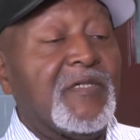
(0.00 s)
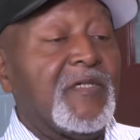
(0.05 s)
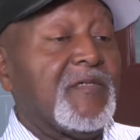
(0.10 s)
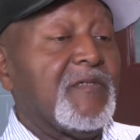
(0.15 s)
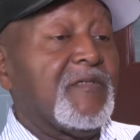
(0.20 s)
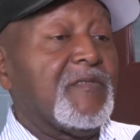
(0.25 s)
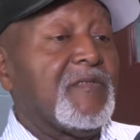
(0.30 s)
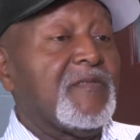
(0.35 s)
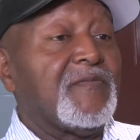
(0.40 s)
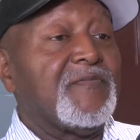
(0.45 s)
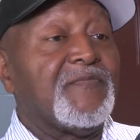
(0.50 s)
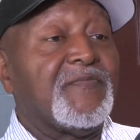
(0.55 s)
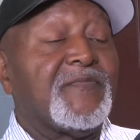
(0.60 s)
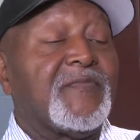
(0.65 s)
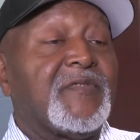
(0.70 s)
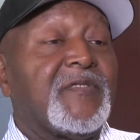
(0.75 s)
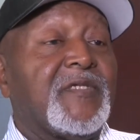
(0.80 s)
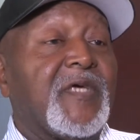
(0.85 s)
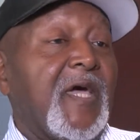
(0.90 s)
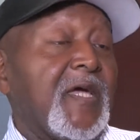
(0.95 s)
to
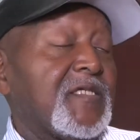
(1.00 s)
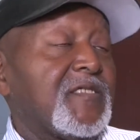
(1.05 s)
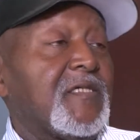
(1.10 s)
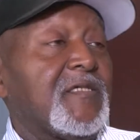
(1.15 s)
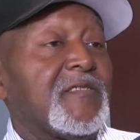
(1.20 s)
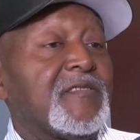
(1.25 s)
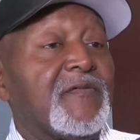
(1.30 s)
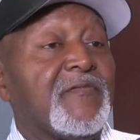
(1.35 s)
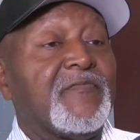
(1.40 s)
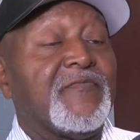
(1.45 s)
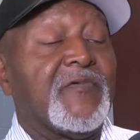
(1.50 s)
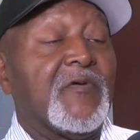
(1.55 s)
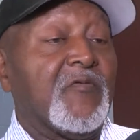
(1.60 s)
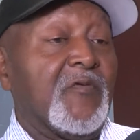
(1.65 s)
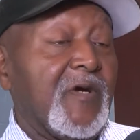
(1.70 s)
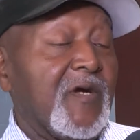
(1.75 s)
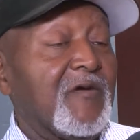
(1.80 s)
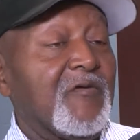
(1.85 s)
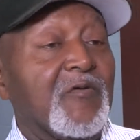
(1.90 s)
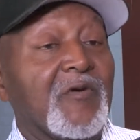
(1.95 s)
Texas with
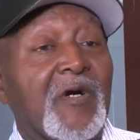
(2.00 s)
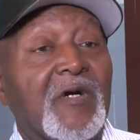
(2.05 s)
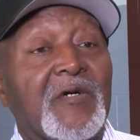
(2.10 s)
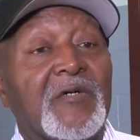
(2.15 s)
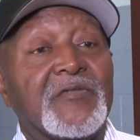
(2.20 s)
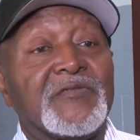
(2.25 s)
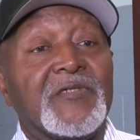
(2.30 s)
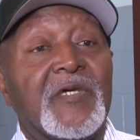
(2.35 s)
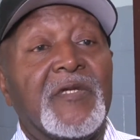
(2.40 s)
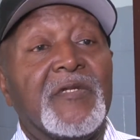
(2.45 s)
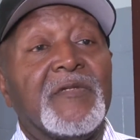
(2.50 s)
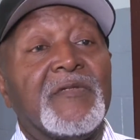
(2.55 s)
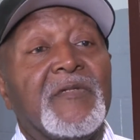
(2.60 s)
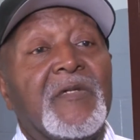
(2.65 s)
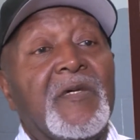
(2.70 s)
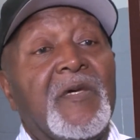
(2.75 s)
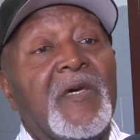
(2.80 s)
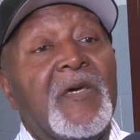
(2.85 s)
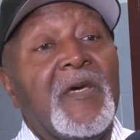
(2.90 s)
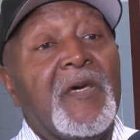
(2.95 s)
Red Cross, and mm.
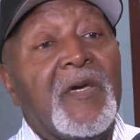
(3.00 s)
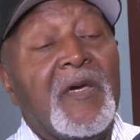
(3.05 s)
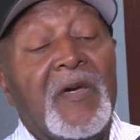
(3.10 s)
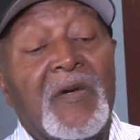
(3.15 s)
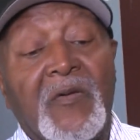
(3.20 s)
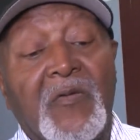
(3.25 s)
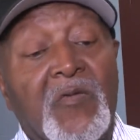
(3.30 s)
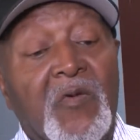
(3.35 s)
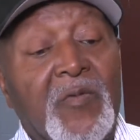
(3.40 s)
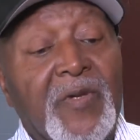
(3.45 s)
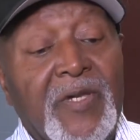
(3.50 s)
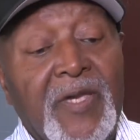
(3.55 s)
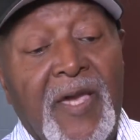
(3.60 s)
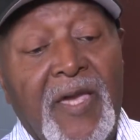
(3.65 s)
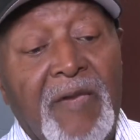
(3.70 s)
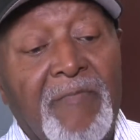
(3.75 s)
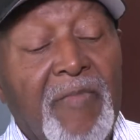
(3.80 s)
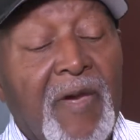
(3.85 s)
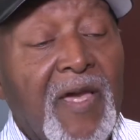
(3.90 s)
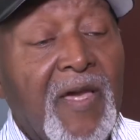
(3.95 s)
when we
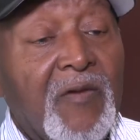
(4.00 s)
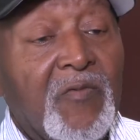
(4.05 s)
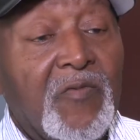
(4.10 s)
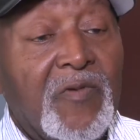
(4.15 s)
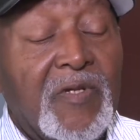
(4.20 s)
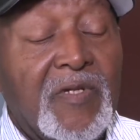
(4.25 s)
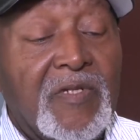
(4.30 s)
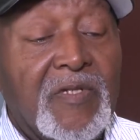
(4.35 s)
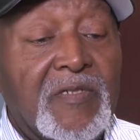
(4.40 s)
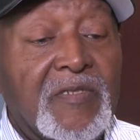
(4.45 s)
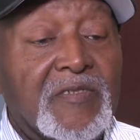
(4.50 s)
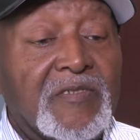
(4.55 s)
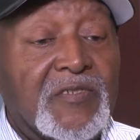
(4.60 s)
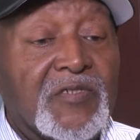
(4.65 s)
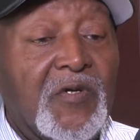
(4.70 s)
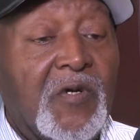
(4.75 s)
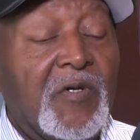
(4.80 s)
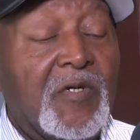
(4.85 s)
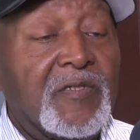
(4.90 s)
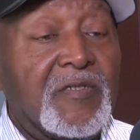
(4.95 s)
came back, we
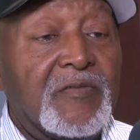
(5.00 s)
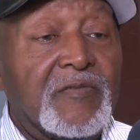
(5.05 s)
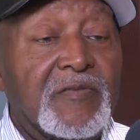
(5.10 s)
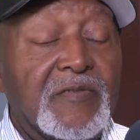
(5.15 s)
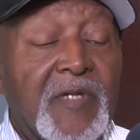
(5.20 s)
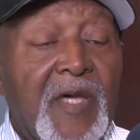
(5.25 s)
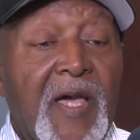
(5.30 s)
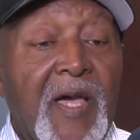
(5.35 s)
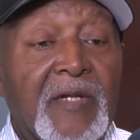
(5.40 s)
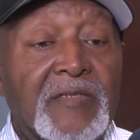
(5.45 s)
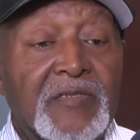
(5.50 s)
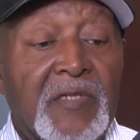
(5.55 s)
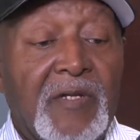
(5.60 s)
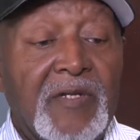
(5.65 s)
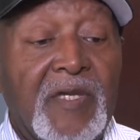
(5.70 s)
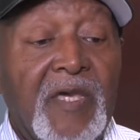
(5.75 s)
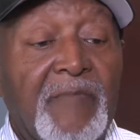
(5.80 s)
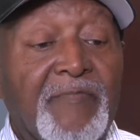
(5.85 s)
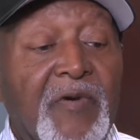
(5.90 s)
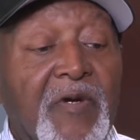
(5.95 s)
started. I started
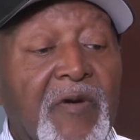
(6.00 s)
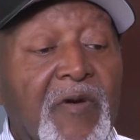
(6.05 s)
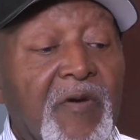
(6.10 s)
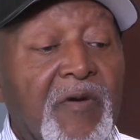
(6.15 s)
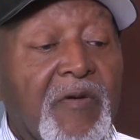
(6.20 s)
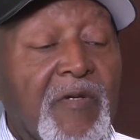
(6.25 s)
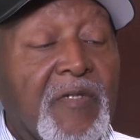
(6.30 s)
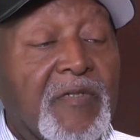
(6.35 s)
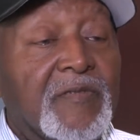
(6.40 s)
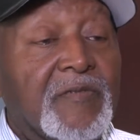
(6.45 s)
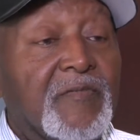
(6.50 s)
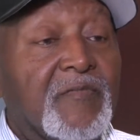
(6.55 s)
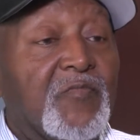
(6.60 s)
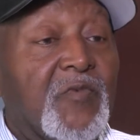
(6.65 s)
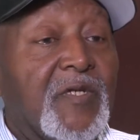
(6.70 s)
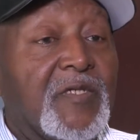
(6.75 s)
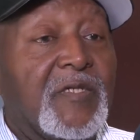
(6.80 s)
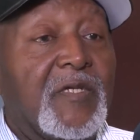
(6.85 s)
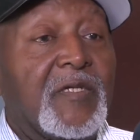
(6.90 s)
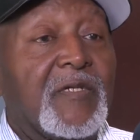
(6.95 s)
helping her
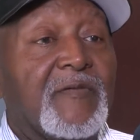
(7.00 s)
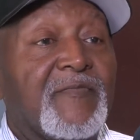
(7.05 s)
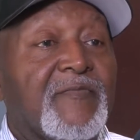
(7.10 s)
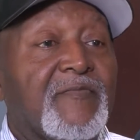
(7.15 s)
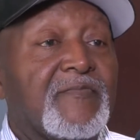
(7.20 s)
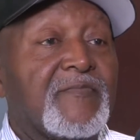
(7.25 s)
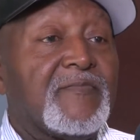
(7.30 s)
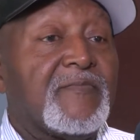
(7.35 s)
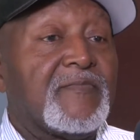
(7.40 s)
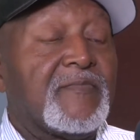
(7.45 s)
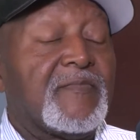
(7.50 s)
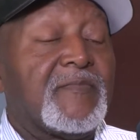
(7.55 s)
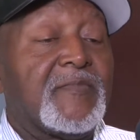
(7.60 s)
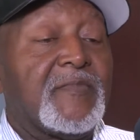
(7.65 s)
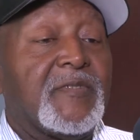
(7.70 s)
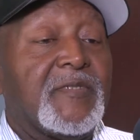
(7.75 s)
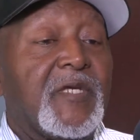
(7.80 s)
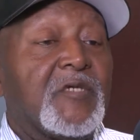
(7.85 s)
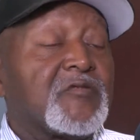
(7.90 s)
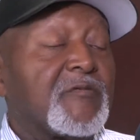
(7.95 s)
with the
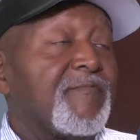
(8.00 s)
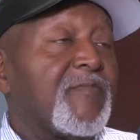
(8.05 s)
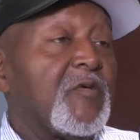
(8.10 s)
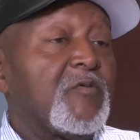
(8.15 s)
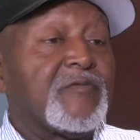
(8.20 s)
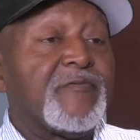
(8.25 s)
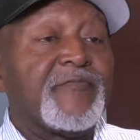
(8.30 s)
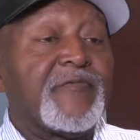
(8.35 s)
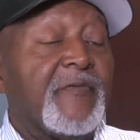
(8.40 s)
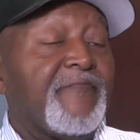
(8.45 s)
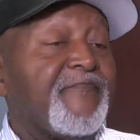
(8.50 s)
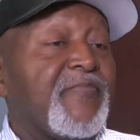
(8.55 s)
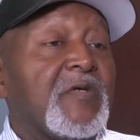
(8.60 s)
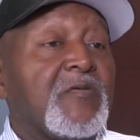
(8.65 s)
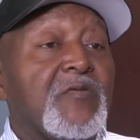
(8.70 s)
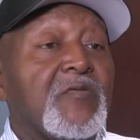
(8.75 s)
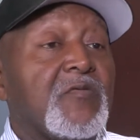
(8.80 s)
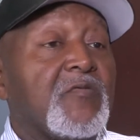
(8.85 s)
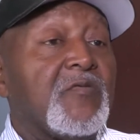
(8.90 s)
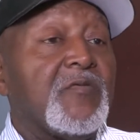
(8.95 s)
distribution of
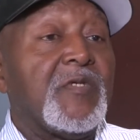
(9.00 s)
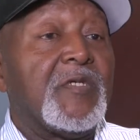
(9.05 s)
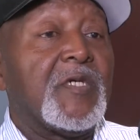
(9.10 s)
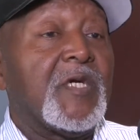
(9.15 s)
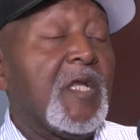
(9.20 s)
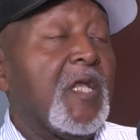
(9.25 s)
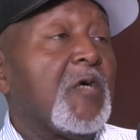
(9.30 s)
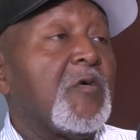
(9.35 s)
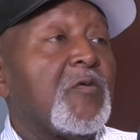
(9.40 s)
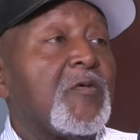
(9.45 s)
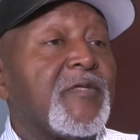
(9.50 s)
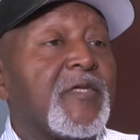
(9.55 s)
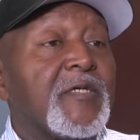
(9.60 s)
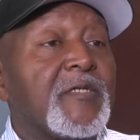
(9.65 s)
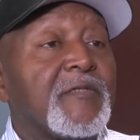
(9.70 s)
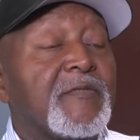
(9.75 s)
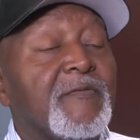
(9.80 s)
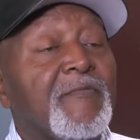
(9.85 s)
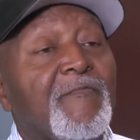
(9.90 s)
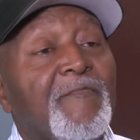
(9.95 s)
food and
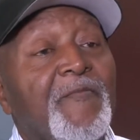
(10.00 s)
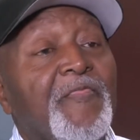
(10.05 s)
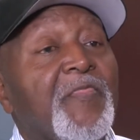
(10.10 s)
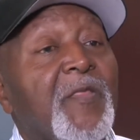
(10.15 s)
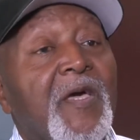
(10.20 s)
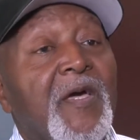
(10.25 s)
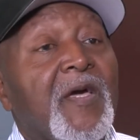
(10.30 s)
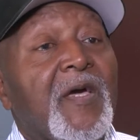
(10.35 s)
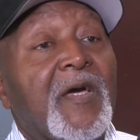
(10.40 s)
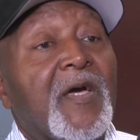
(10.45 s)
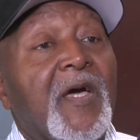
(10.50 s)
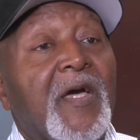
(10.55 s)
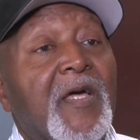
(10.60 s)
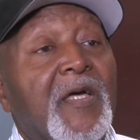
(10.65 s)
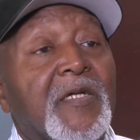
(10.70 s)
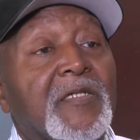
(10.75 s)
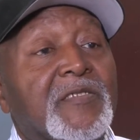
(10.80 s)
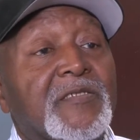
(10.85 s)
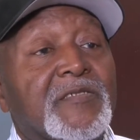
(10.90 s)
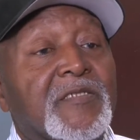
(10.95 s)
clothing. Yes, sir.
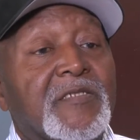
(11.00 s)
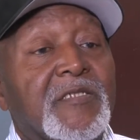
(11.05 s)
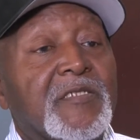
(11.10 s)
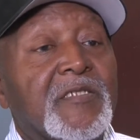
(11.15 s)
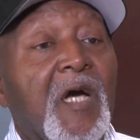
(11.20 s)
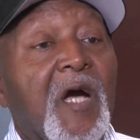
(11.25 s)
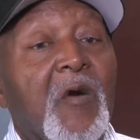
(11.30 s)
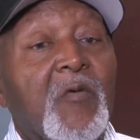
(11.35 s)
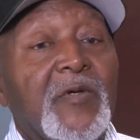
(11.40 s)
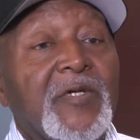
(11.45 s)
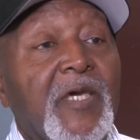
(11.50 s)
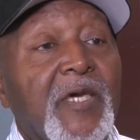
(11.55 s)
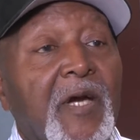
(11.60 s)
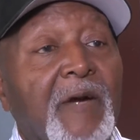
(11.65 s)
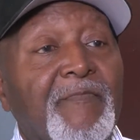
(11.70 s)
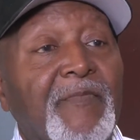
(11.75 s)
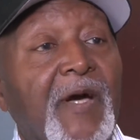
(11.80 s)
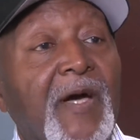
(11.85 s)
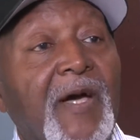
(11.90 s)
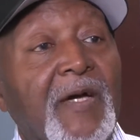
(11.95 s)
And she always
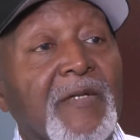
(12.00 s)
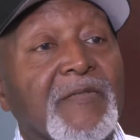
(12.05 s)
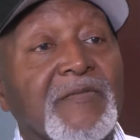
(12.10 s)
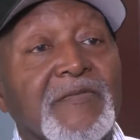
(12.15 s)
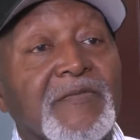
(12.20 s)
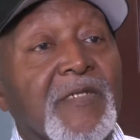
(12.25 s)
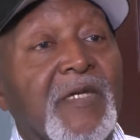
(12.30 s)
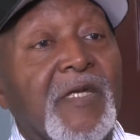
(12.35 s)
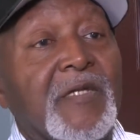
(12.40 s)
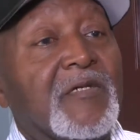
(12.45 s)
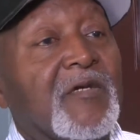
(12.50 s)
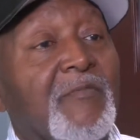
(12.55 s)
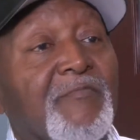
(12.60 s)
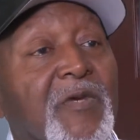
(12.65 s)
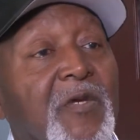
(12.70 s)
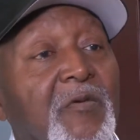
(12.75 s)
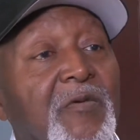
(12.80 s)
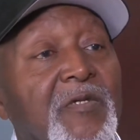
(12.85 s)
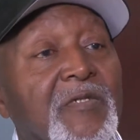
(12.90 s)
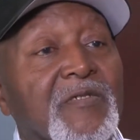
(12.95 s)
helped out in the
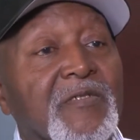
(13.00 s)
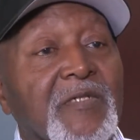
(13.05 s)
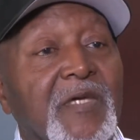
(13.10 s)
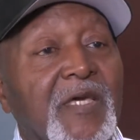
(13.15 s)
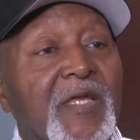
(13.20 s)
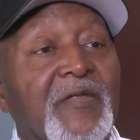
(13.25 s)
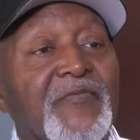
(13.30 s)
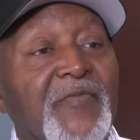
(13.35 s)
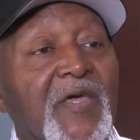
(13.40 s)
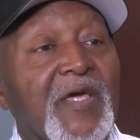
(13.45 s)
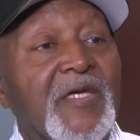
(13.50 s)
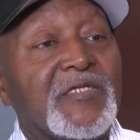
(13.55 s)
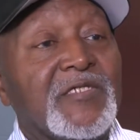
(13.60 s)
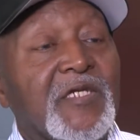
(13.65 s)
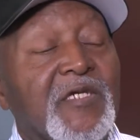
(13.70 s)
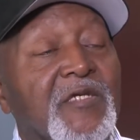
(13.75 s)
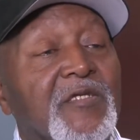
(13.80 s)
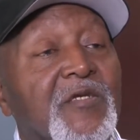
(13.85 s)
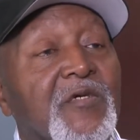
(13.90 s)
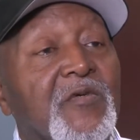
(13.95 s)
community. Anything she
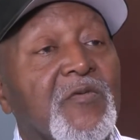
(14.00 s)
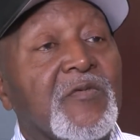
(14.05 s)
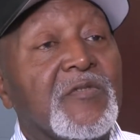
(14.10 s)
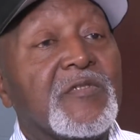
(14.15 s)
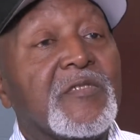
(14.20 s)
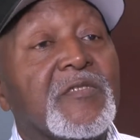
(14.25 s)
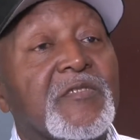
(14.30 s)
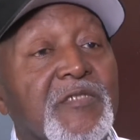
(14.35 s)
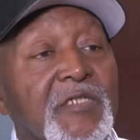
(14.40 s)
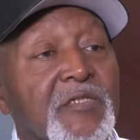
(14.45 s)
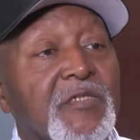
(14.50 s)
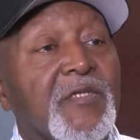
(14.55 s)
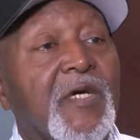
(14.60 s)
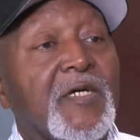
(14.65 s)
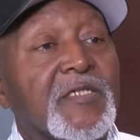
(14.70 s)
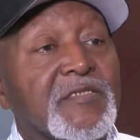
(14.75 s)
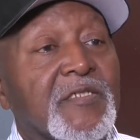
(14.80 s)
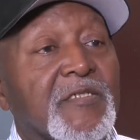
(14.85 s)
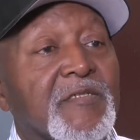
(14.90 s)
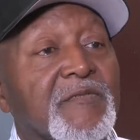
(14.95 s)
can do, she
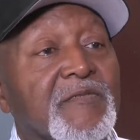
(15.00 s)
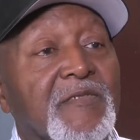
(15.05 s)
does it